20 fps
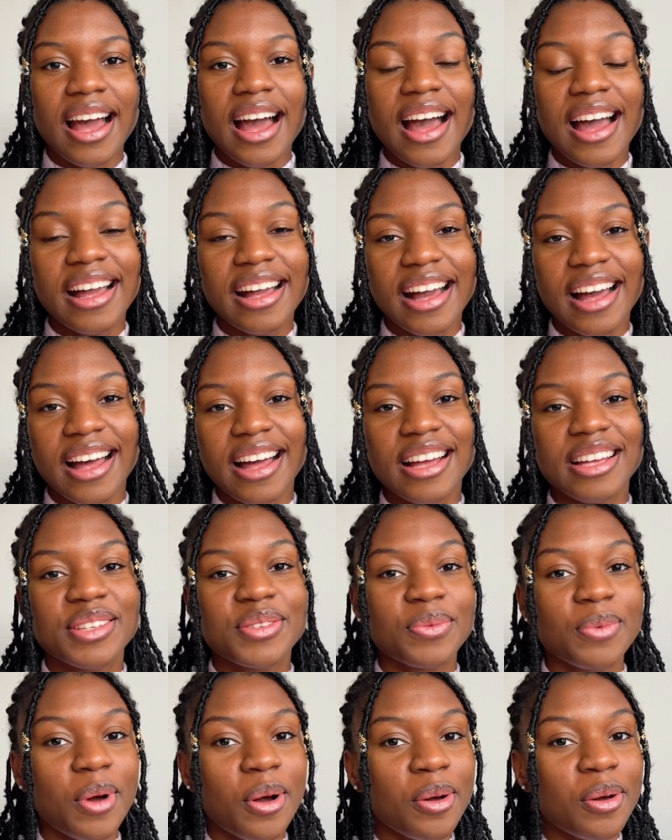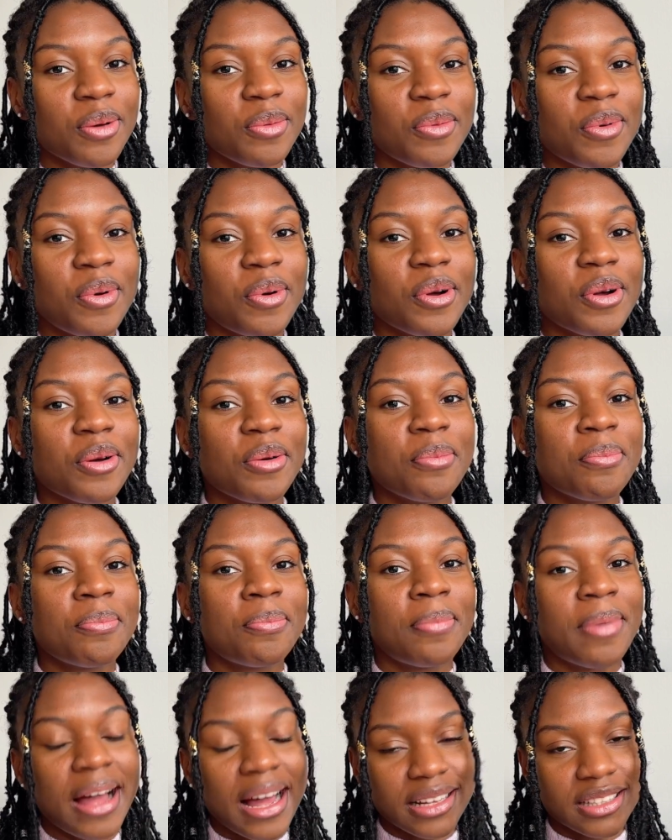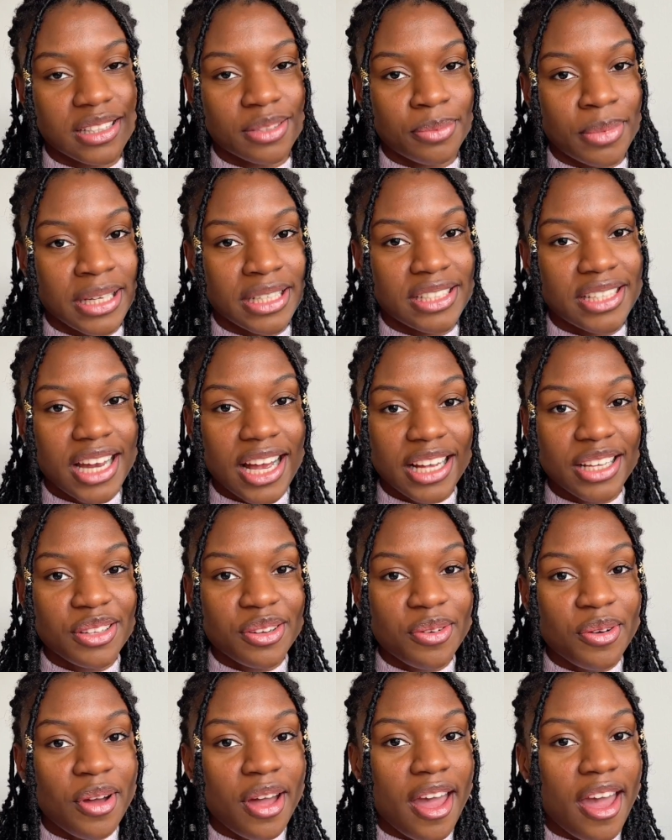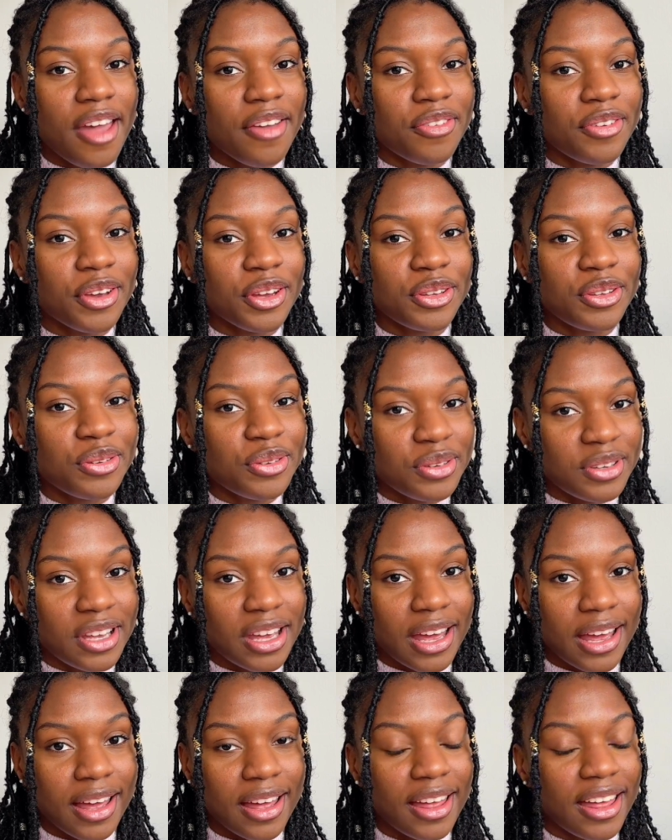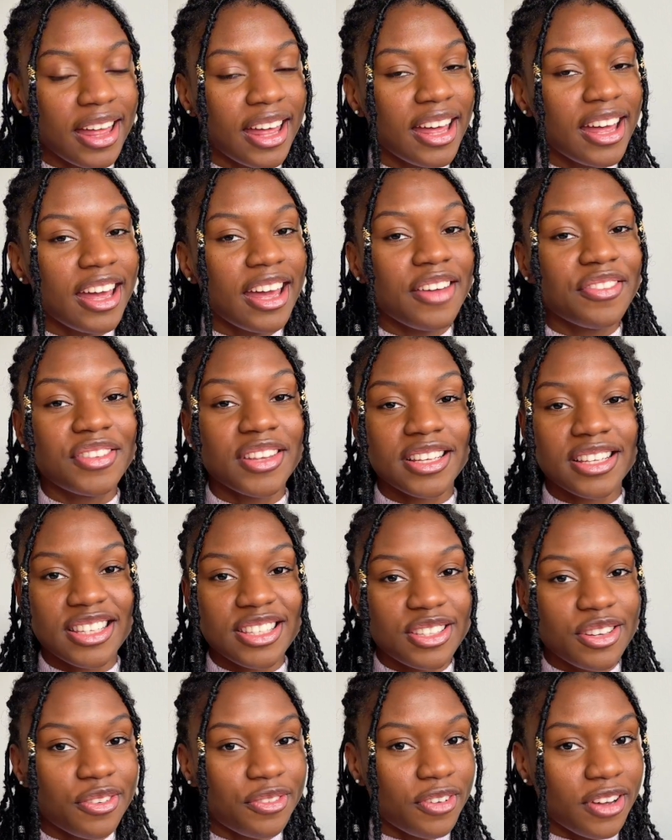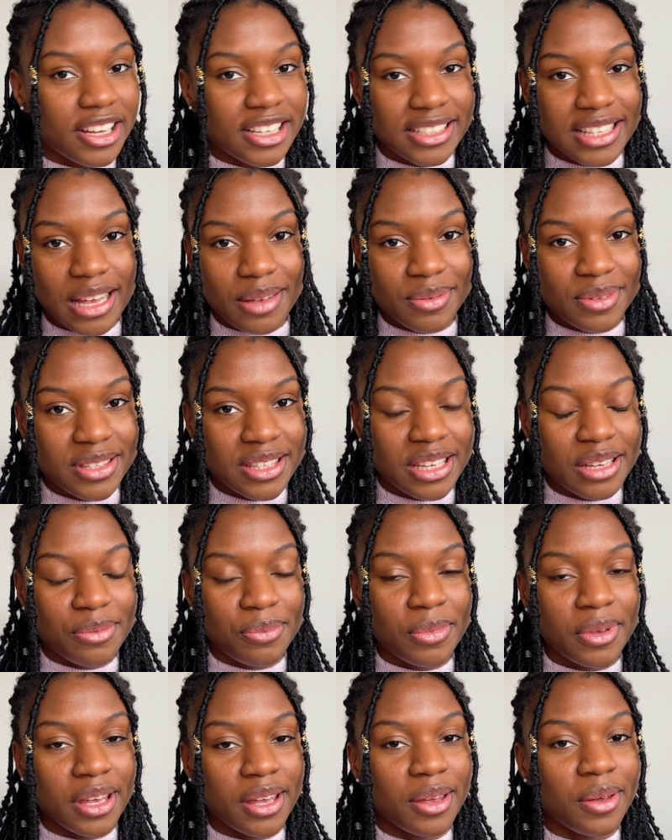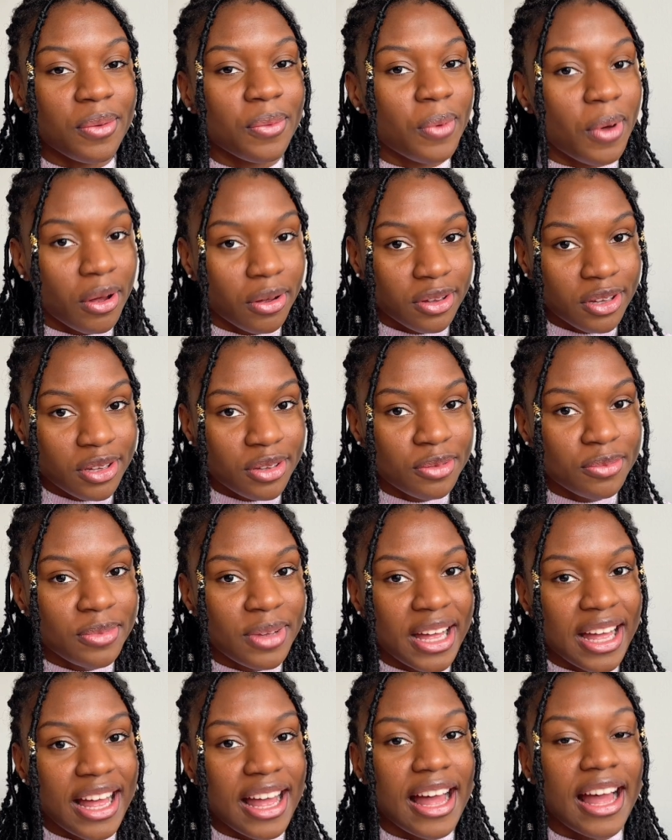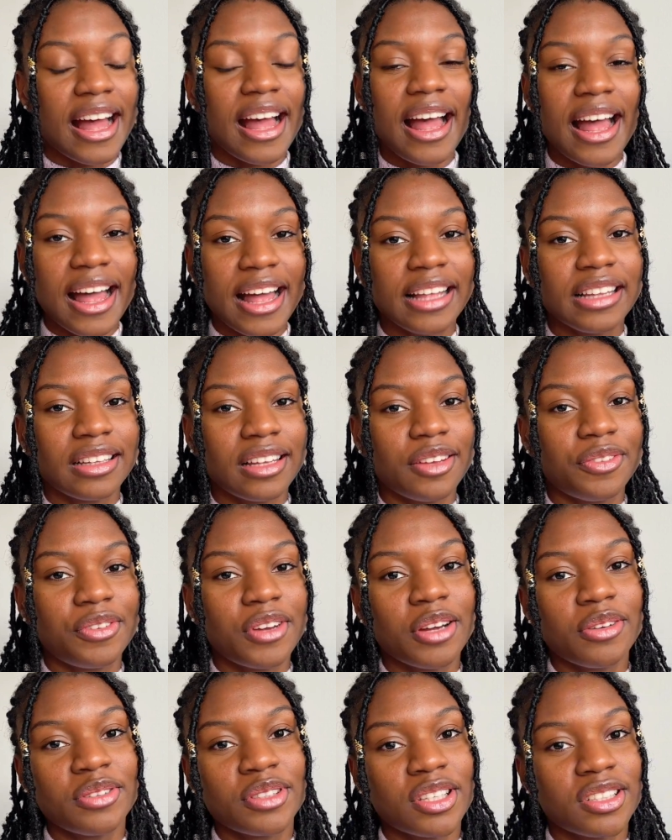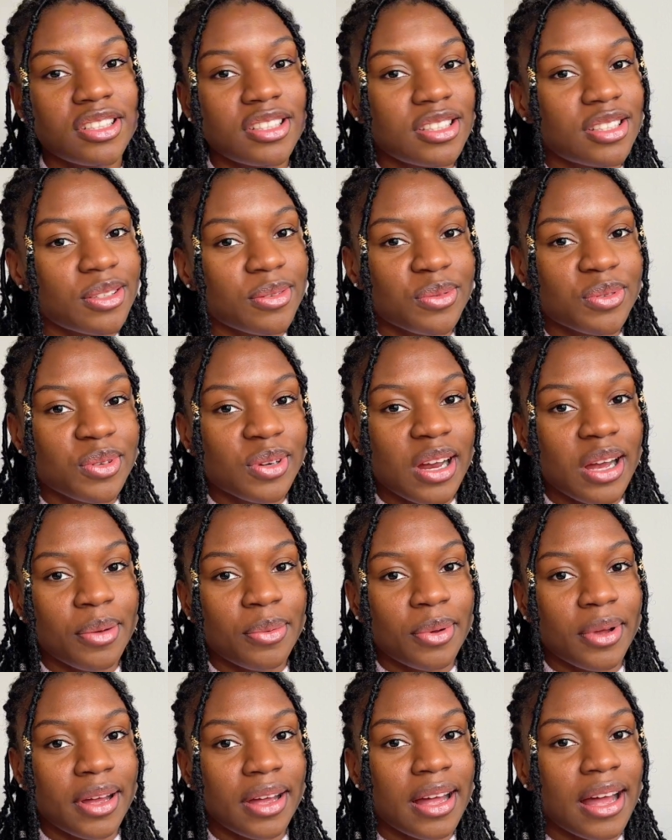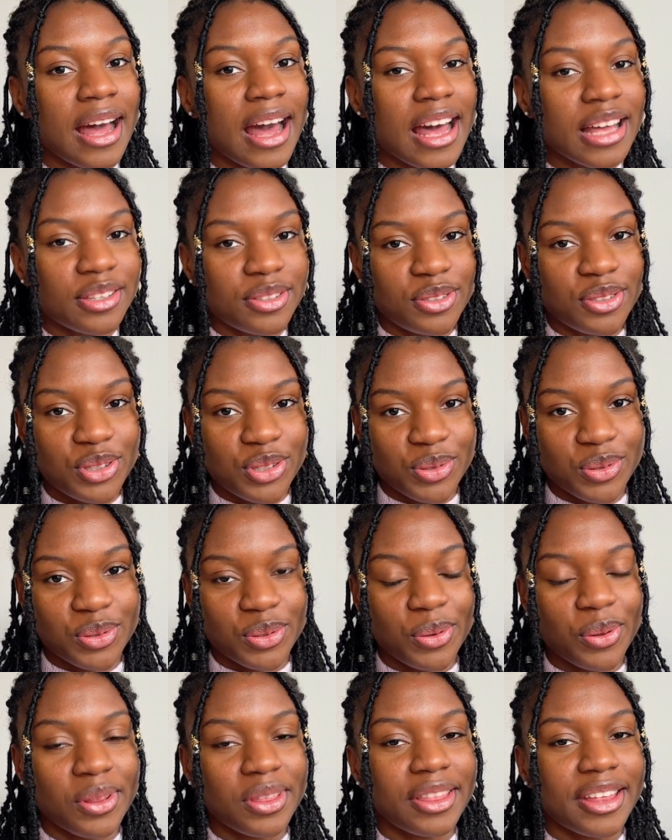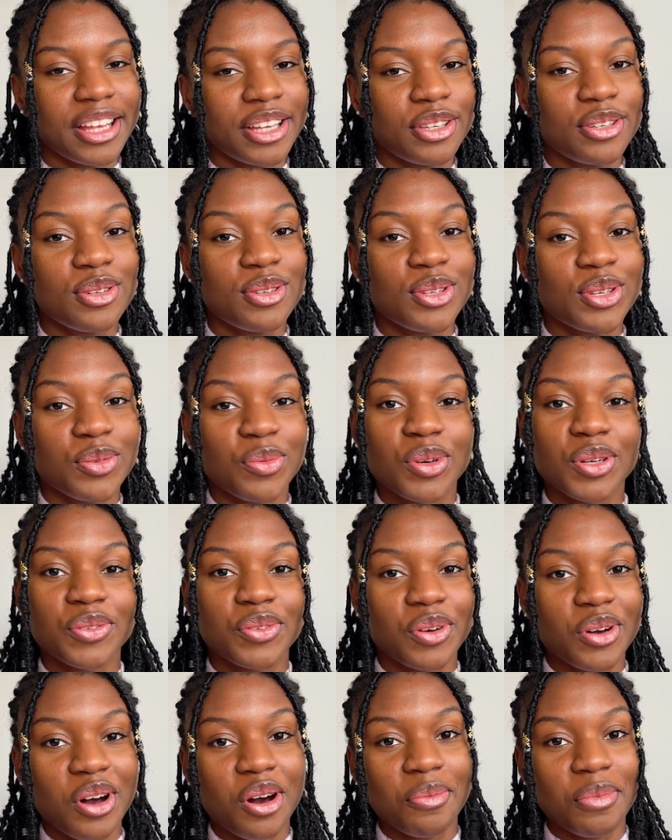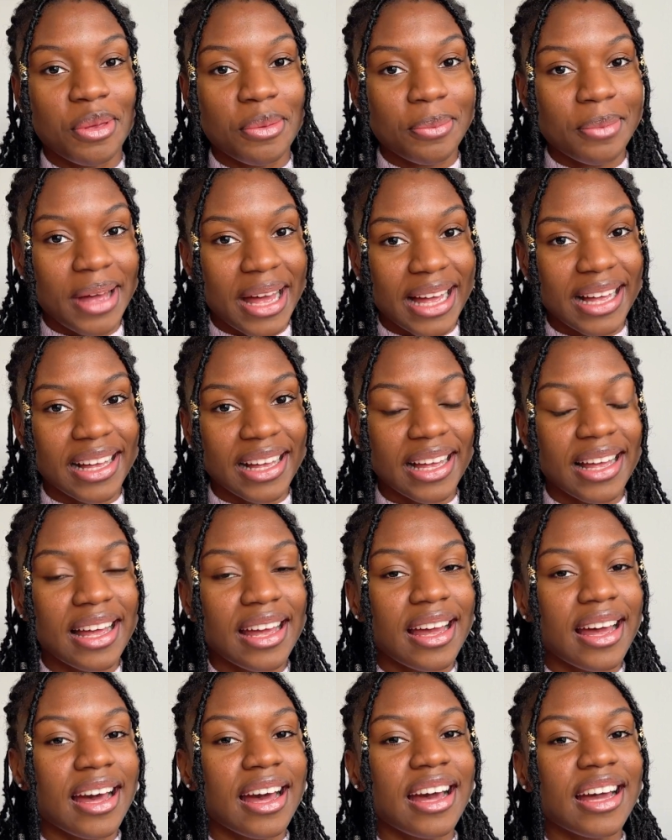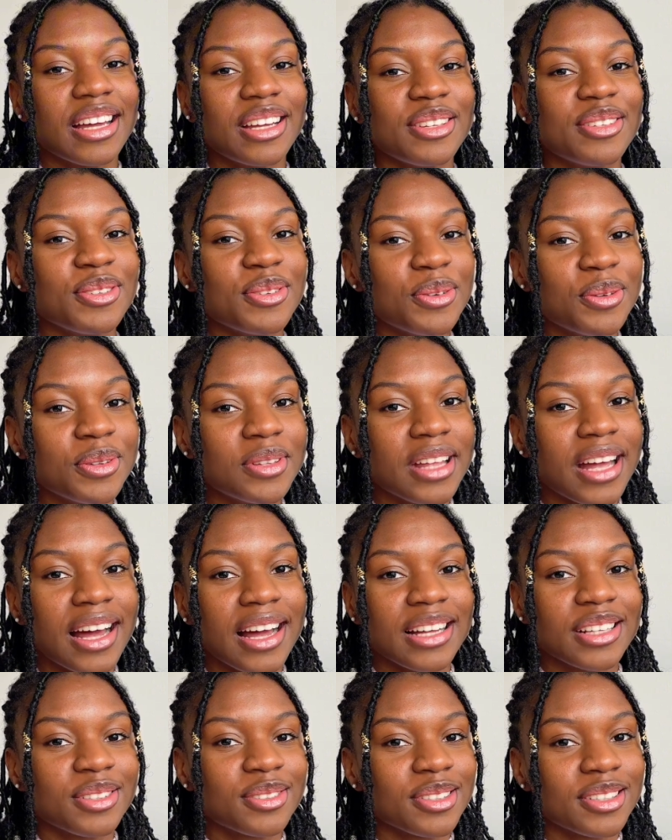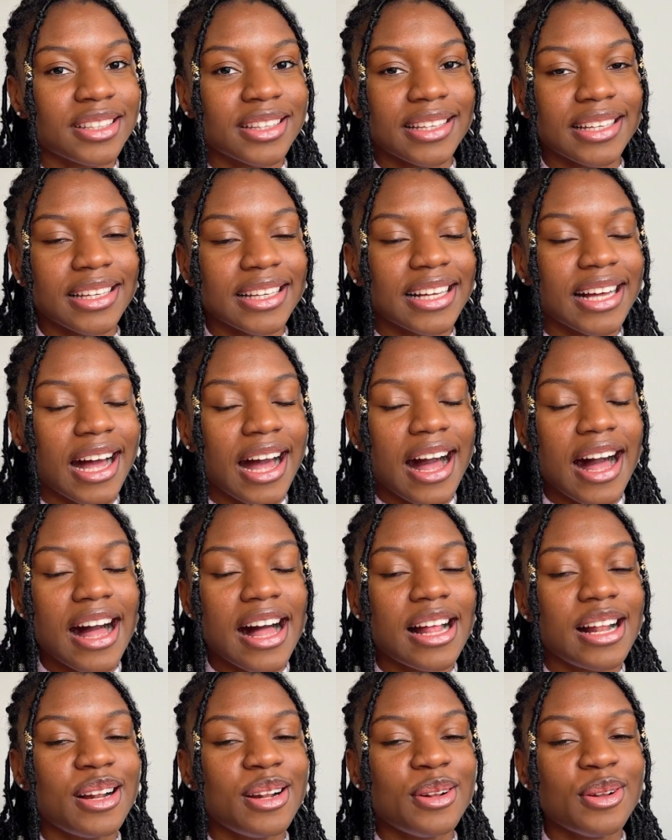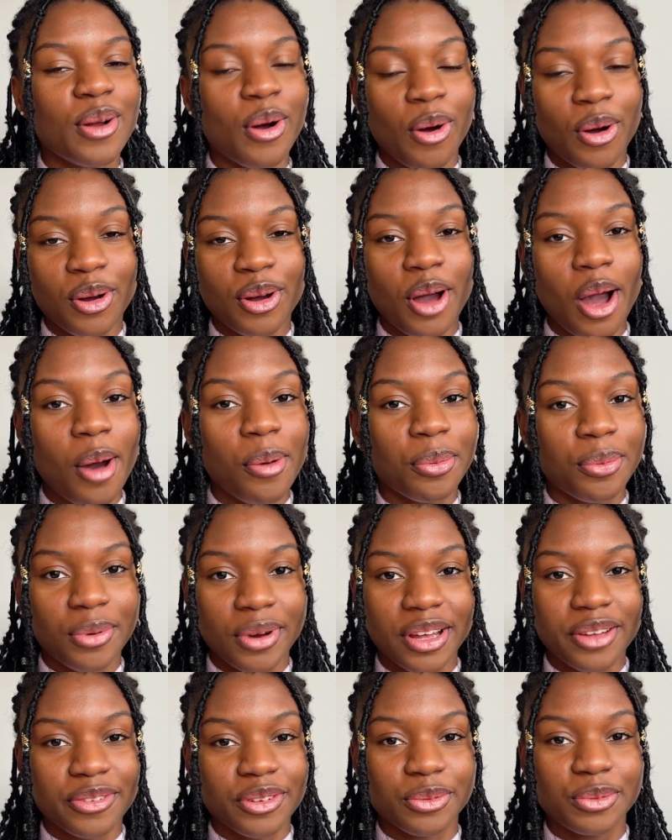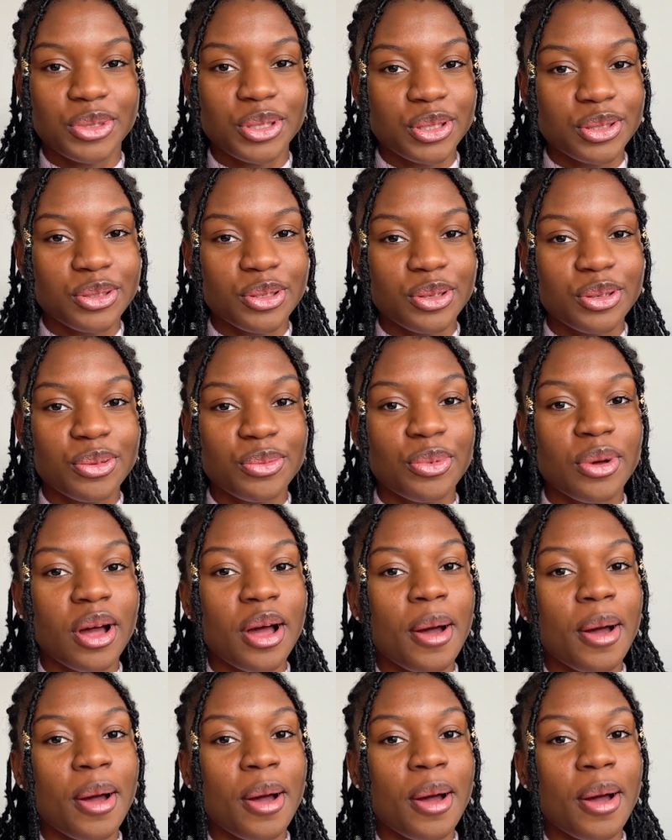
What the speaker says: Hi guys, welcome back to my channel. If you're new here, if this is your first time seeing me, welcome, and if you're a returning subscriber, as usual, thank you so much for coming back. I know that I took like a long break from YouTube,